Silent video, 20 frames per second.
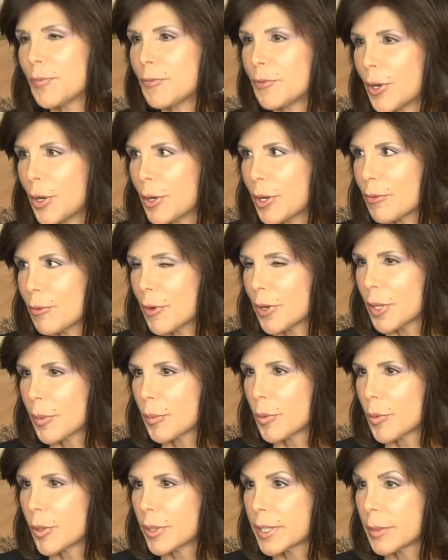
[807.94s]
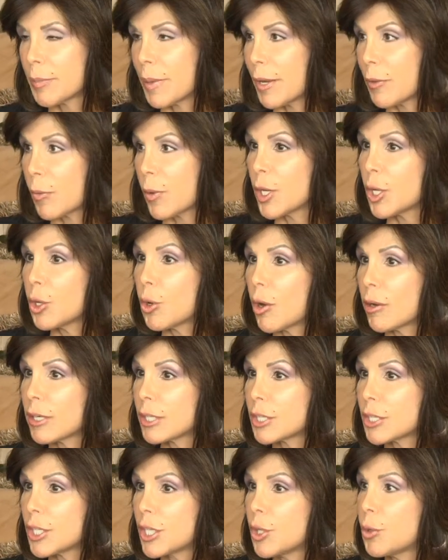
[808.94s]
very, very important. And by the way, you are a
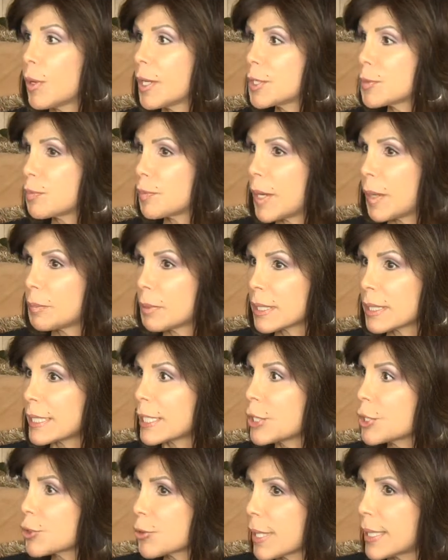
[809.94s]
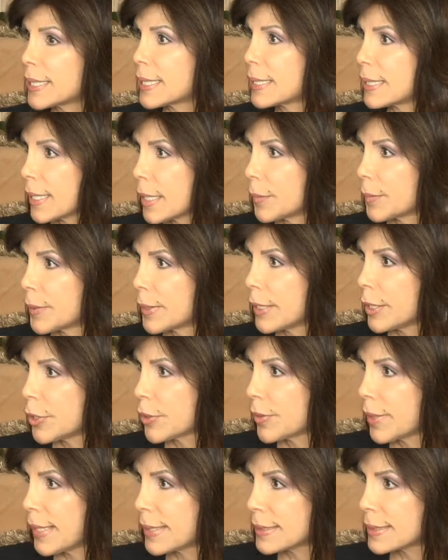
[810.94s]
U.S. publicly traded company,
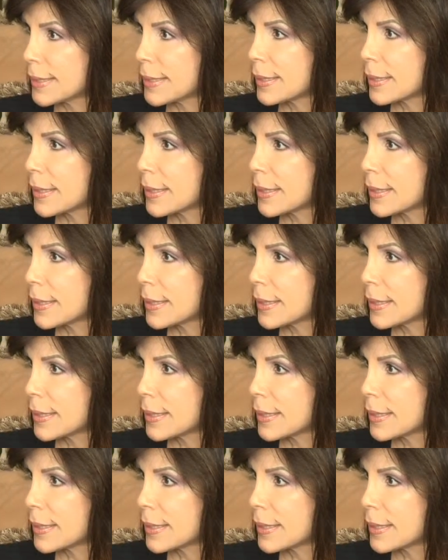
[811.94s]
correct?